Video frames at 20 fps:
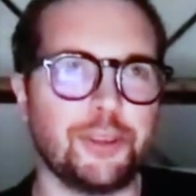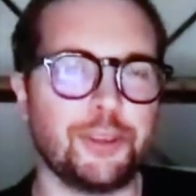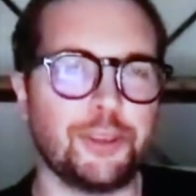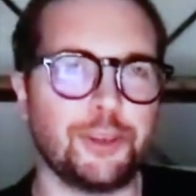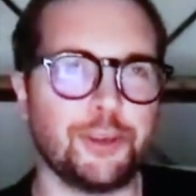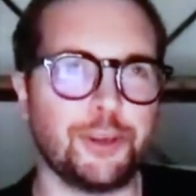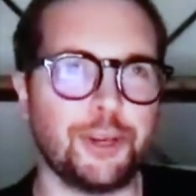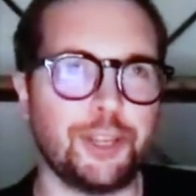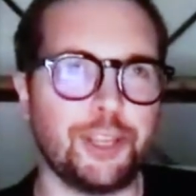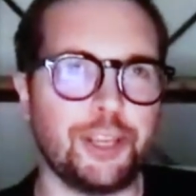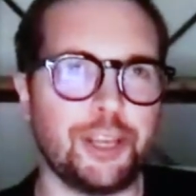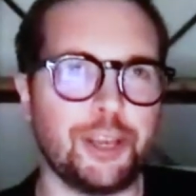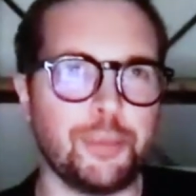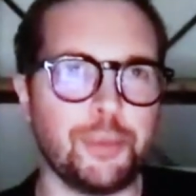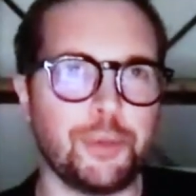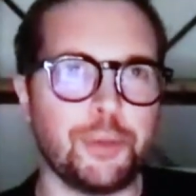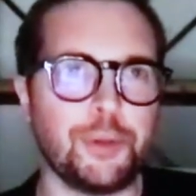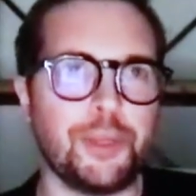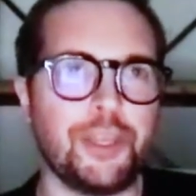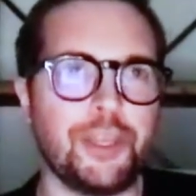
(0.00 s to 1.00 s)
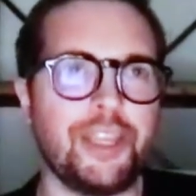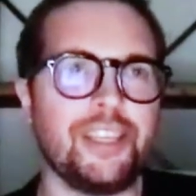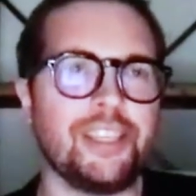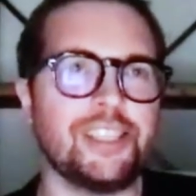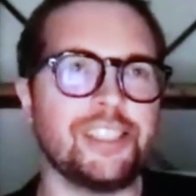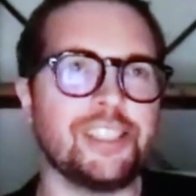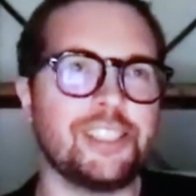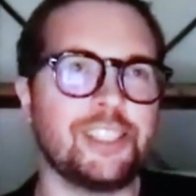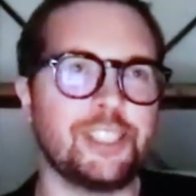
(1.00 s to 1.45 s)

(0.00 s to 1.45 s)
30 employees,